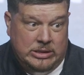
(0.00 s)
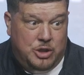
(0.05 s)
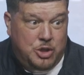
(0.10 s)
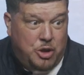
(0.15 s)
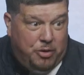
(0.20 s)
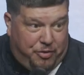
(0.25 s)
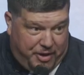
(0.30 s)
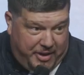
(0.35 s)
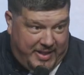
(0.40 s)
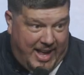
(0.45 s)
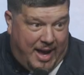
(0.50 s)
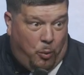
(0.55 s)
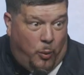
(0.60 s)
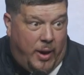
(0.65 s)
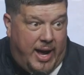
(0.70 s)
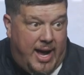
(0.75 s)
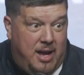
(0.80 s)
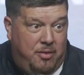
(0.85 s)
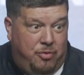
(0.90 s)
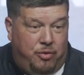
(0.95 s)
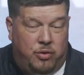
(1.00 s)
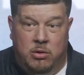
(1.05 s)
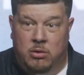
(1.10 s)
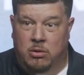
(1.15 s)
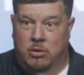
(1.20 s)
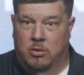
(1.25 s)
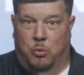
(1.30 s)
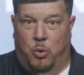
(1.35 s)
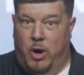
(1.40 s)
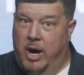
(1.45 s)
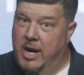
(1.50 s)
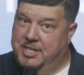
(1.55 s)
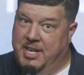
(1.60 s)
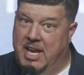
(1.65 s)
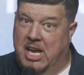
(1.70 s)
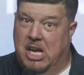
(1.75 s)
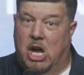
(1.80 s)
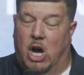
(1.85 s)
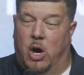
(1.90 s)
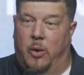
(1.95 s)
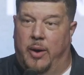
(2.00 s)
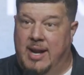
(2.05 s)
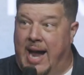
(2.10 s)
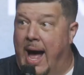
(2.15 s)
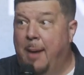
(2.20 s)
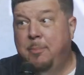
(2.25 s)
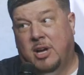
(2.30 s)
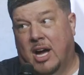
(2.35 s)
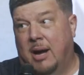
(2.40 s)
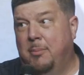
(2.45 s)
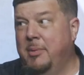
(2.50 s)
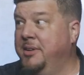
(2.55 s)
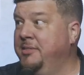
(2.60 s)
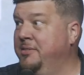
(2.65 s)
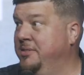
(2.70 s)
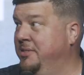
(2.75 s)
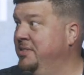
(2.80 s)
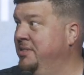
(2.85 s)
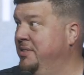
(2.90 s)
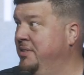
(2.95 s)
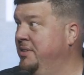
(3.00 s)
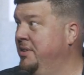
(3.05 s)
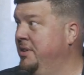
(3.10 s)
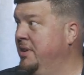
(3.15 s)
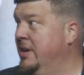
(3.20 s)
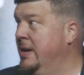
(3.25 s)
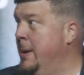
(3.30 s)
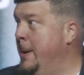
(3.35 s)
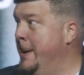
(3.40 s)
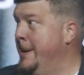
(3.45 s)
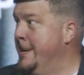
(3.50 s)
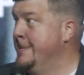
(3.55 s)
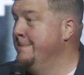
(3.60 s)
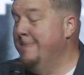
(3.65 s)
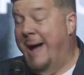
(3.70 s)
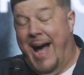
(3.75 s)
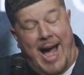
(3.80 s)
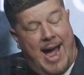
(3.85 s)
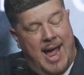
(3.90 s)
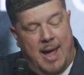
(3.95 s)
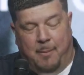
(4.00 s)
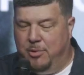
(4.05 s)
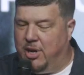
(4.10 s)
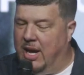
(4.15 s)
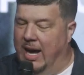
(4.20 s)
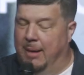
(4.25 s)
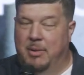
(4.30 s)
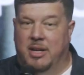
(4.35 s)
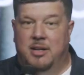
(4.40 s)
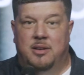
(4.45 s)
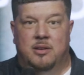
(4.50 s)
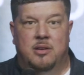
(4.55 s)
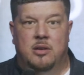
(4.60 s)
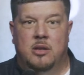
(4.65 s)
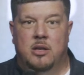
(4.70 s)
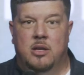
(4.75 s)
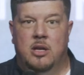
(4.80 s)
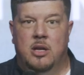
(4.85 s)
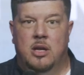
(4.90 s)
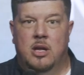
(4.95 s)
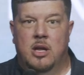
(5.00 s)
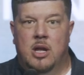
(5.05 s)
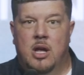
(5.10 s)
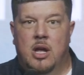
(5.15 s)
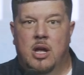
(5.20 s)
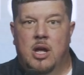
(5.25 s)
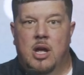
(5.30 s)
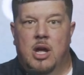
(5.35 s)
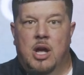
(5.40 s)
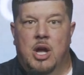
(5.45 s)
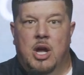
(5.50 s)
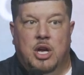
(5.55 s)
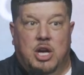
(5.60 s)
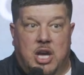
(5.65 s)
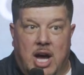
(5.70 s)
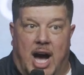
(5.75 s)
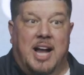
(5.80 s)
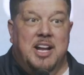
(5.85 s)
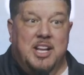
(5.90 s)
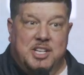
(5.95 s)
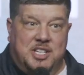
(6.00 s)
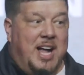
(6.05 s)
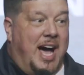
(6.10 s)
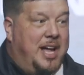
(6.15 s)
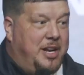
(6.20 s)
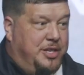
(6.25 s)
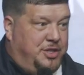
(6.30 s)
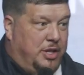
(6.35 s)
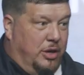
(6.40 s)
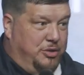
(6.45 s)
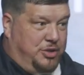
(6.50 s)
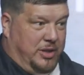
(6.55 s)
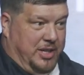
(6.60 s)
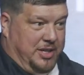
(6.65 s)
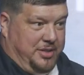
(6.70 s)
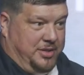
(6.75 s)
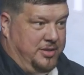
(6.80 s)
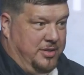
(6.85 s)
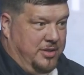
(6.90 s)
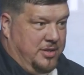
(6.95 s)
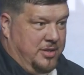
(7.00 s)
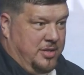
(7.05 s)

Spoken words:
You feel that wave? Where is he going? I'm coming. I am coming. God is not a socialist.